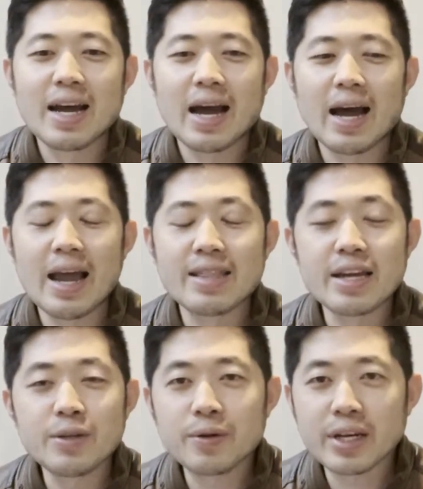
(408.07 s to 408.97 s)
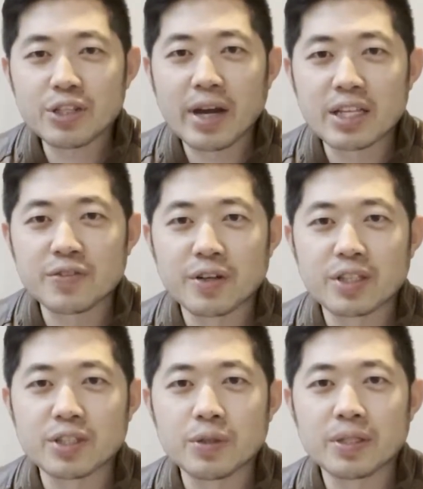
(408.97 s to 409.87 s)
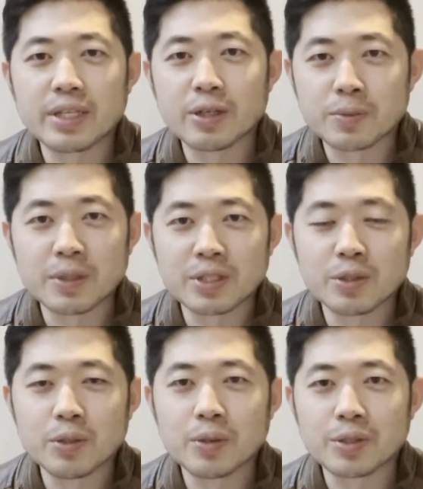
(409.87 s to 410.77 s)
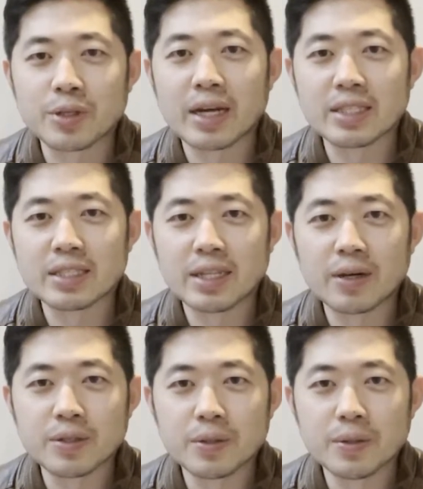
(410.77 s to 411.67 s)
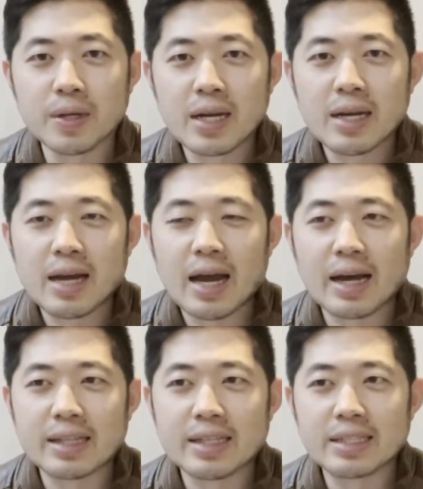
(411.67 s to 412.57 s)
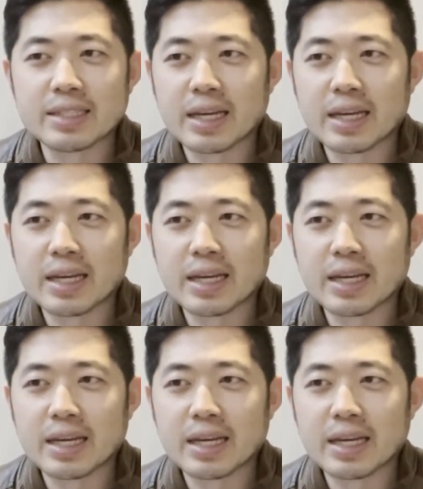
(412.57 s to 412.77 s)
And then you'll get transferred to a salesperson who will try to sell you this.